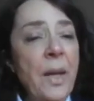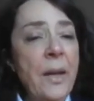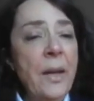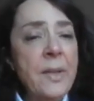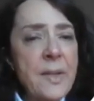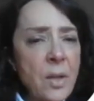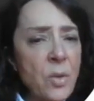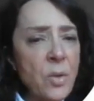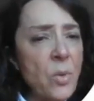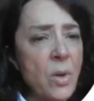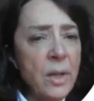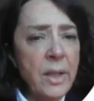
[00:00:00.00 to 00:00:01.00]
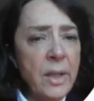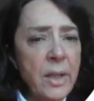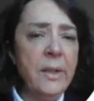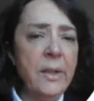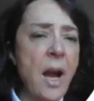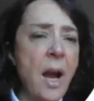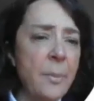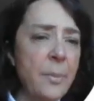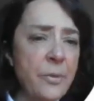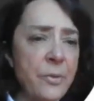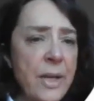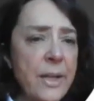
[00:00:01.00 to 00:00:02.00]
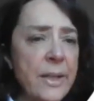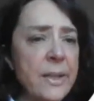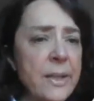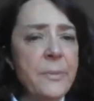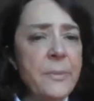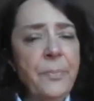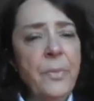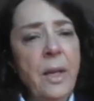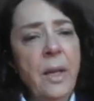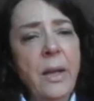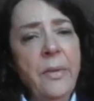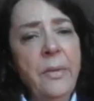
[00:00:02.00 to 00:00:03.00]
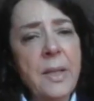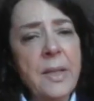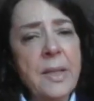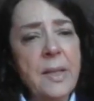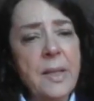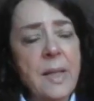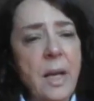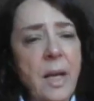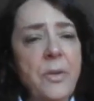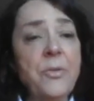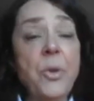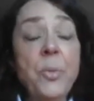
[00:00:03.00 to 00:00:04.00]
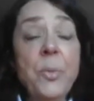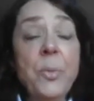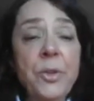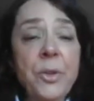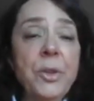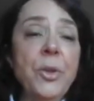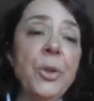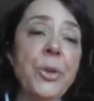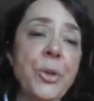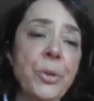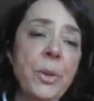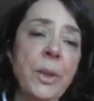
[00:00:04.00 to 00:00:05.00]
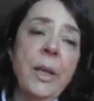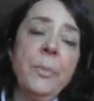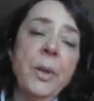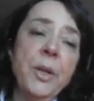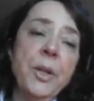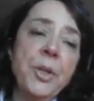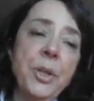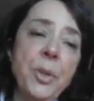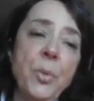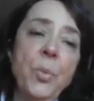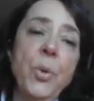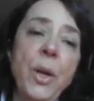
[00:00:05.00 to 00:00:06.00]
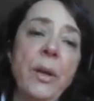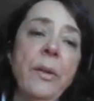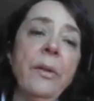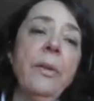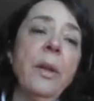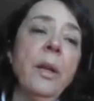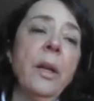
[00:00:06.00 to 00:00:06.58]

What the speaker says: The second one in the upper right, this is a rheumatoid nodule in a patient with